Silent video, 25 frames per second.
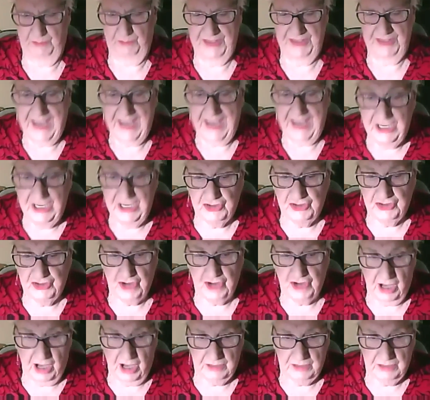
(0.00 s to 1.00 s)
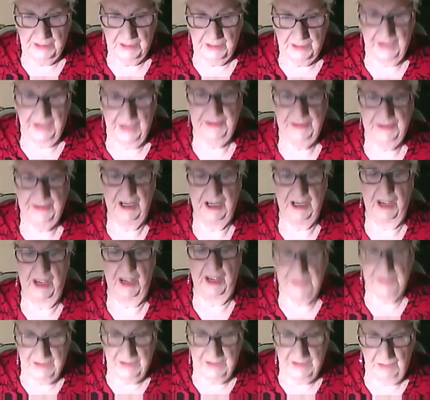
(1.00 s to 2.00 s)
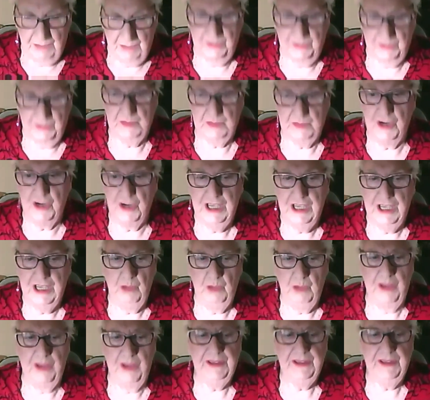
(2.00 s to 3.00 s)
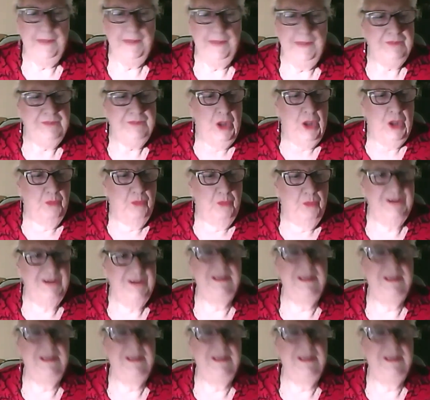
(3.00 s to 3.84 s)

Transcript: each chakra that I was working with was that